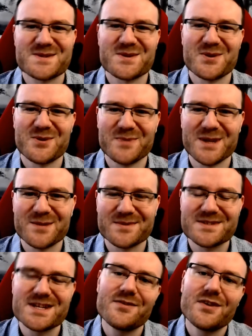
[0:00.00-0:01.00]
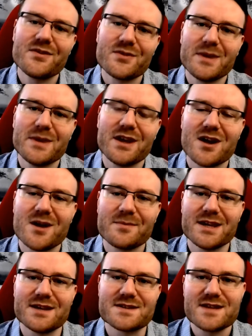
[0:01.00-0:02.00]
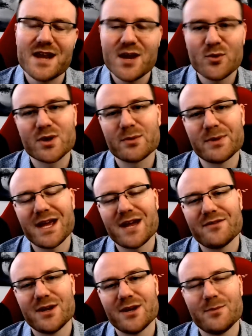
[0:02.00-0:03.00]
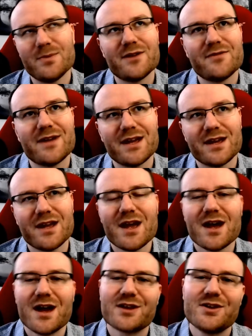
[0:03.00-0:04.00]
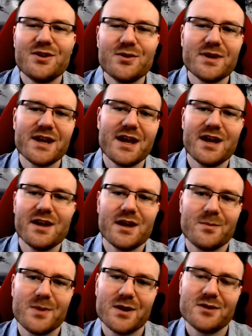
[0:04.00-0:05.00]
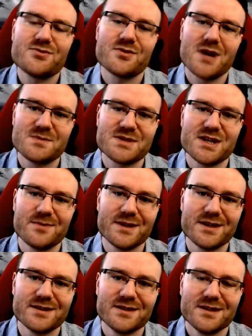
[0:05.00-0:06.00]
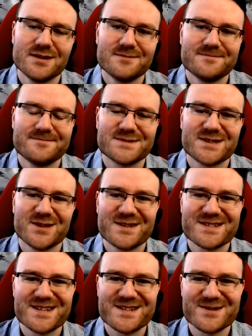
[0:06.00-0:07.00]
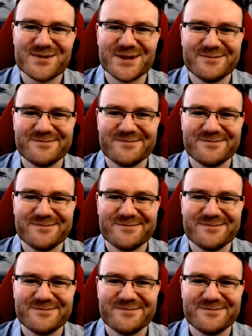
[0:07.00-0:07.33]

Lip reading: it going, people? Jeff here from Ecom Geeks. Today we're going to be having a bit of a Q&A about dropshipping. So let's get to it.